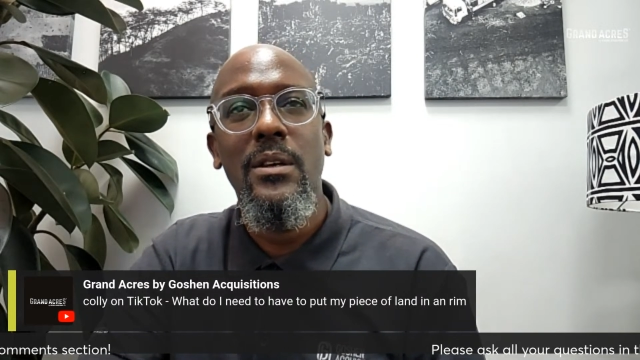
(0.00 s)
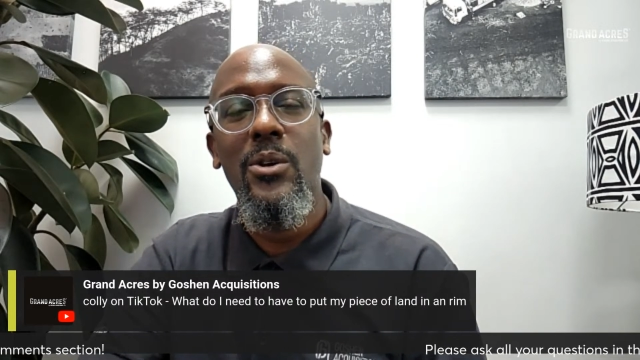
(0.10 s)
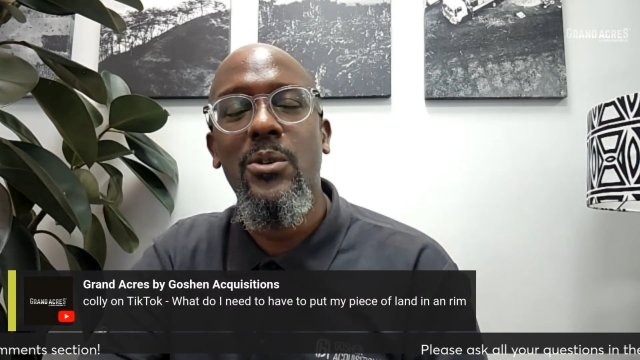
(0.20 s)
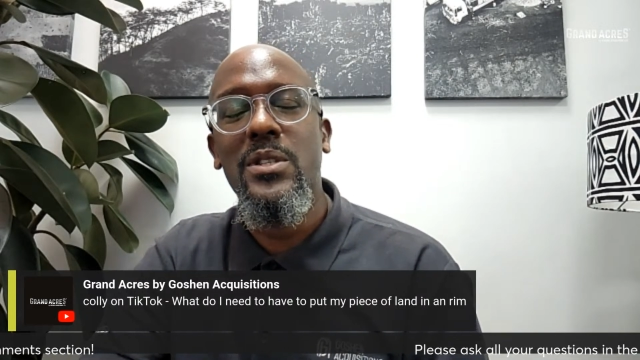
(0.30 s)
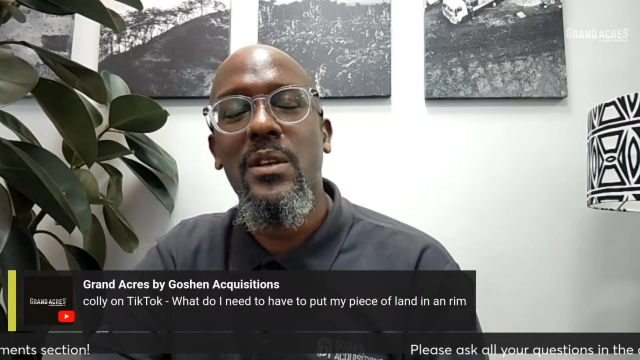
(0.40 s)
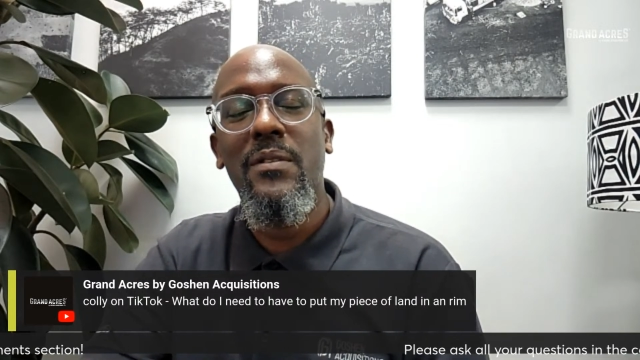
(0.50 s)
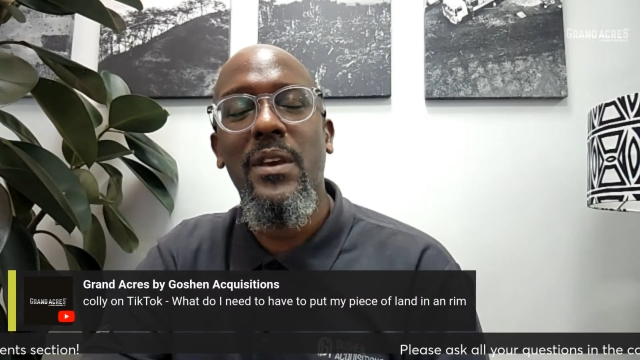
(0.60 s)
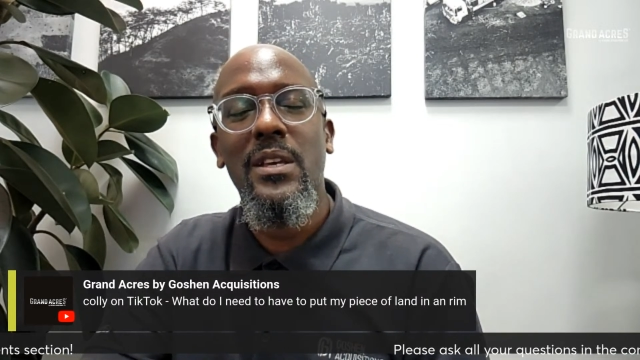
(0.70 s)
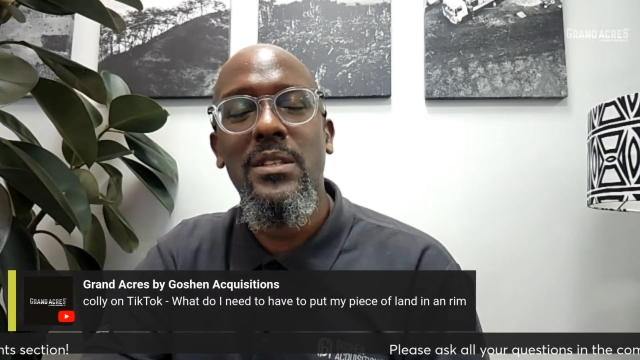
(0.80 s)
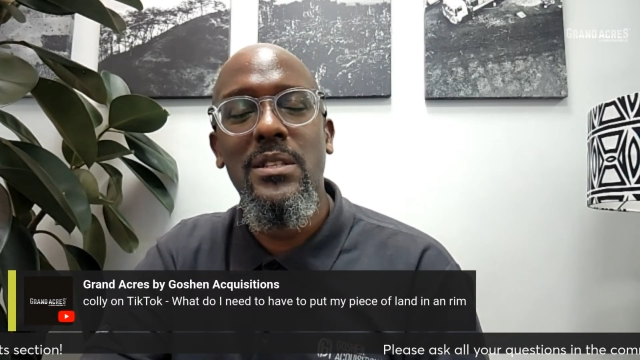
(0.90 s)
or
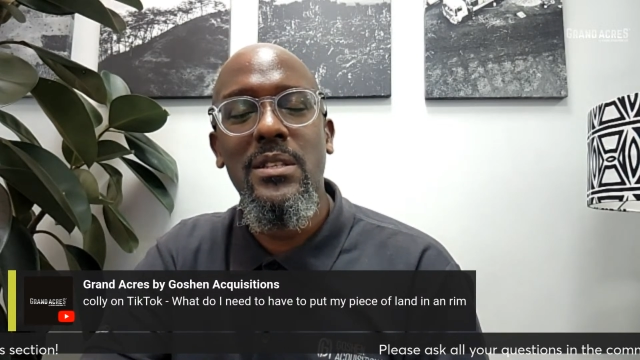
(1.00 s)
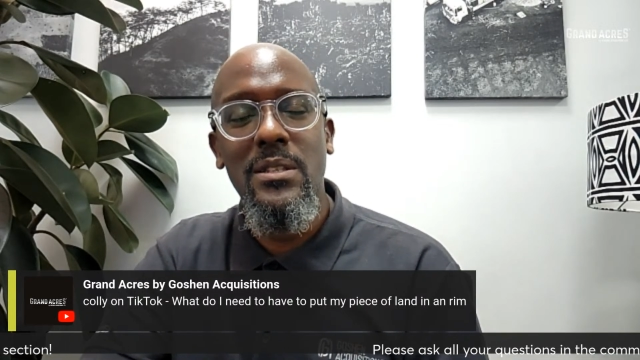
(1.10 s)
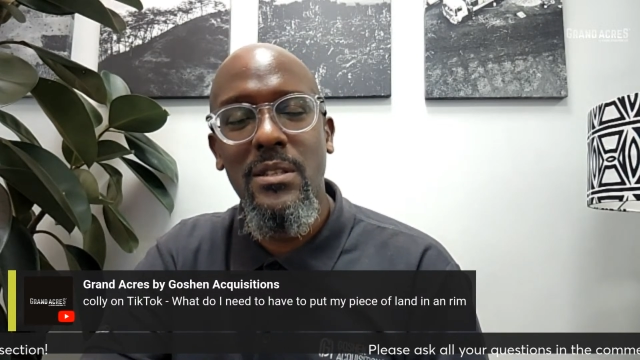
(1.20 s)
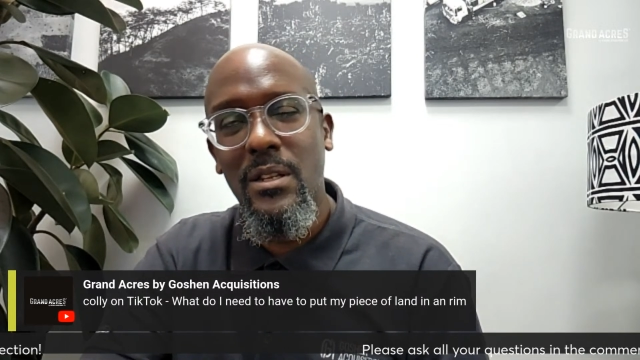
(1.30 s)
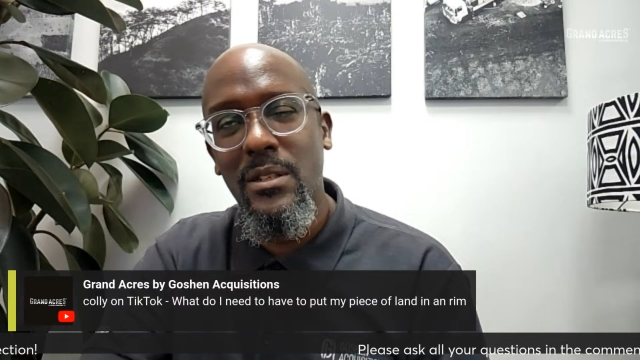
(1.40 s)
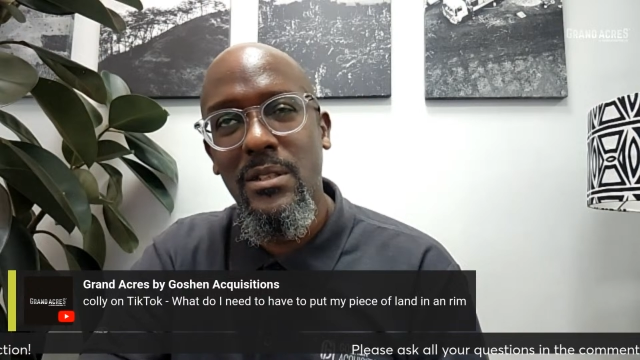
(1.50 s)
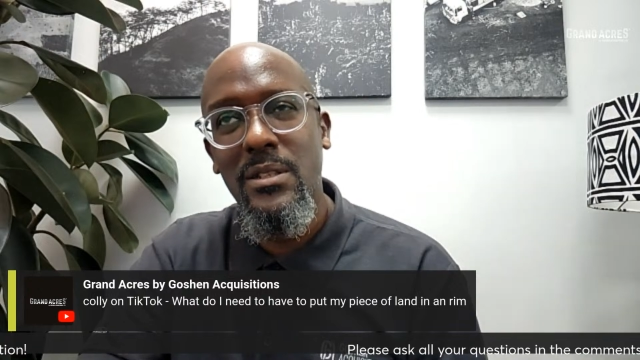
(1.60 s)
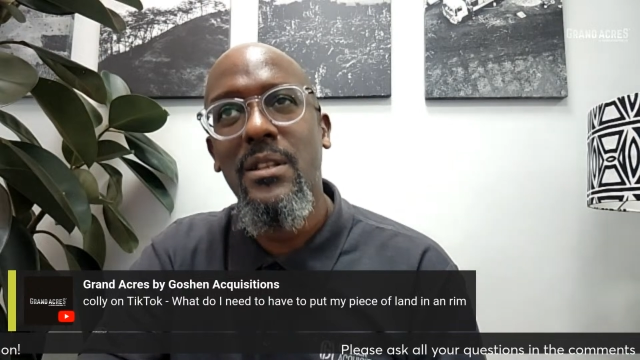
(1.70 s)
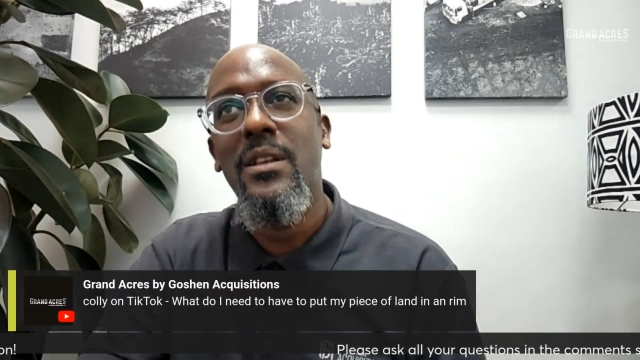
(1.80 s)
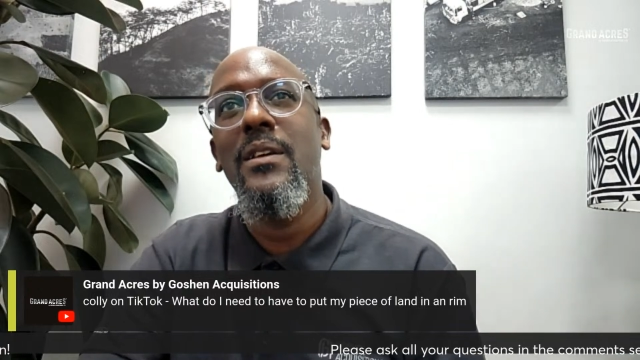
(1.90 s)
surveyor's assistant
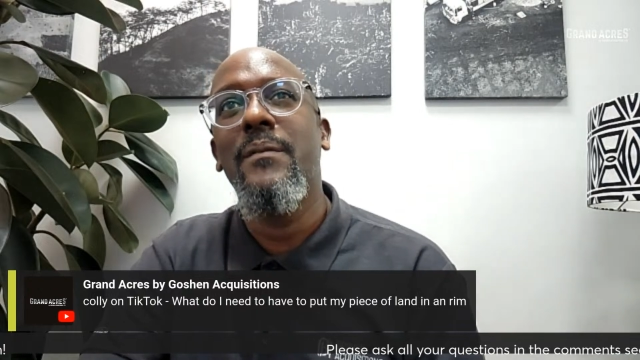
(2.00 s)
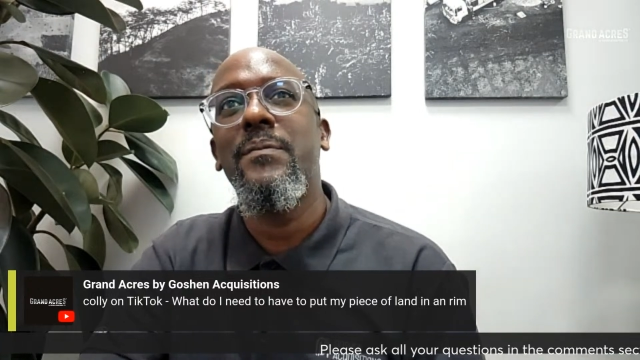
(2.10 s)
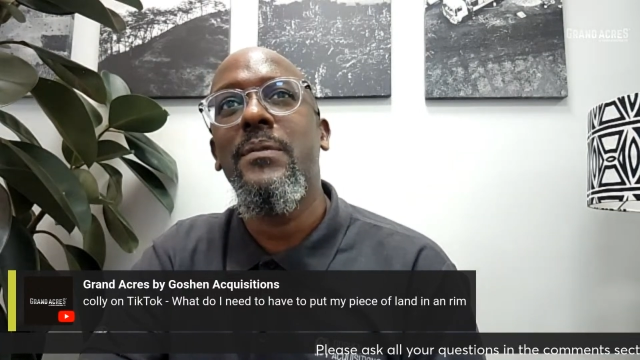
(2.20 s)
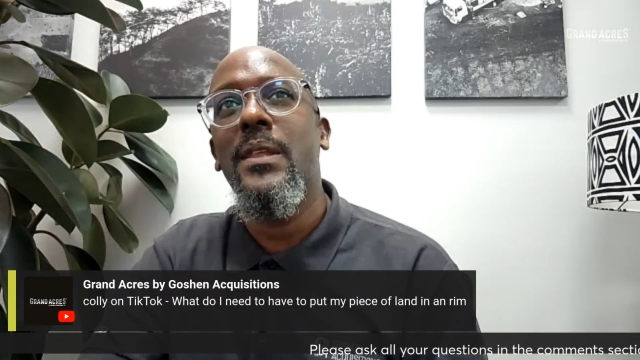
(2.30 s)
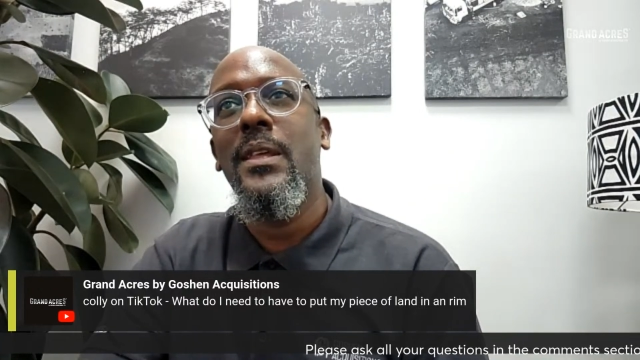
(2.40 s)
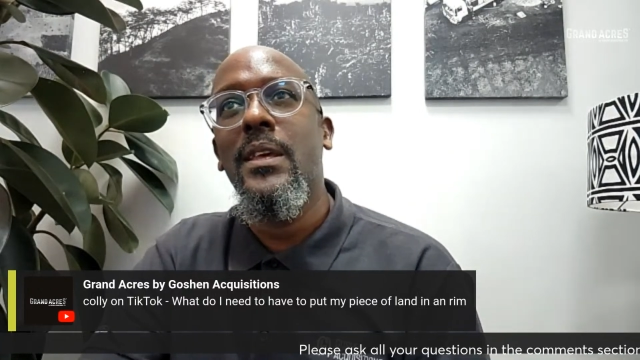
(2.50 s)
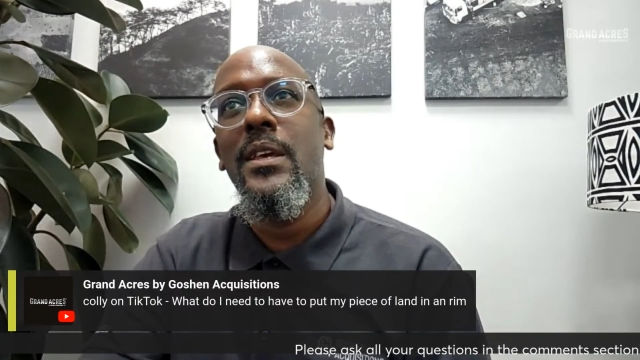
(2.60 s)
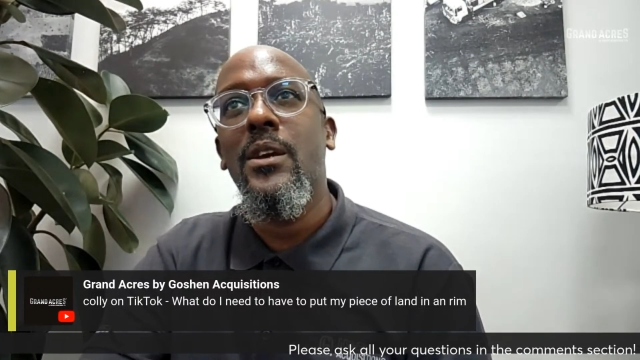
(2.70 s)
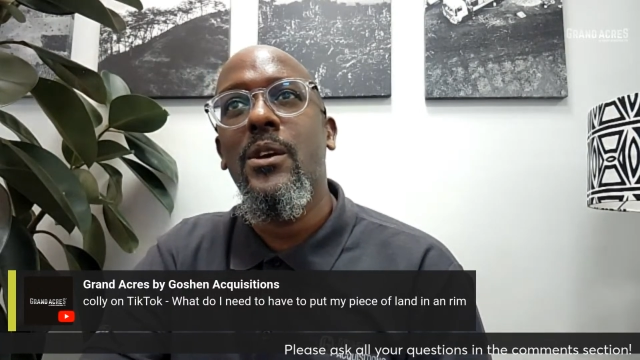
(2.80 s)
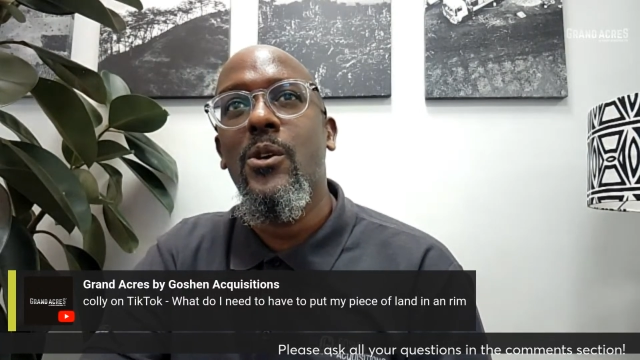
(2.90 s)

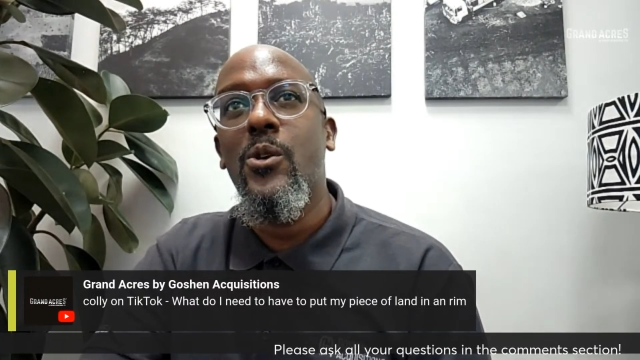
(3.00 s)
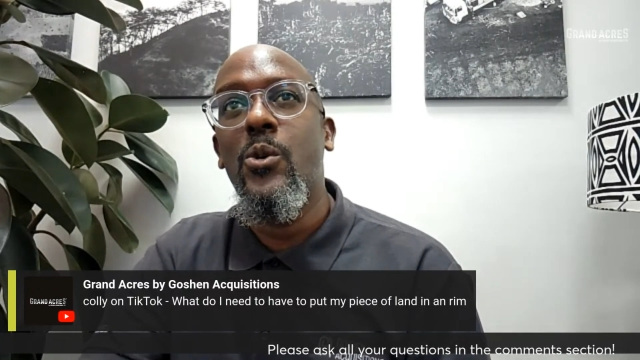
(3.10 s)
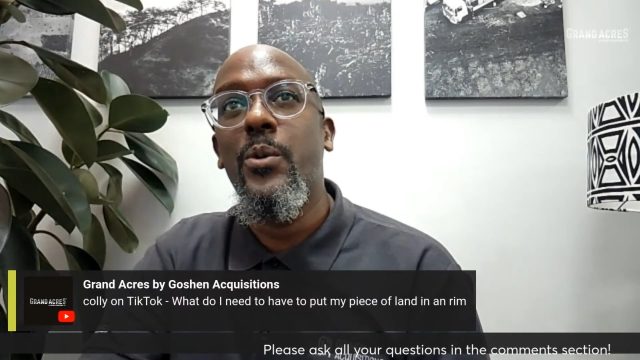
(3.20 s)
who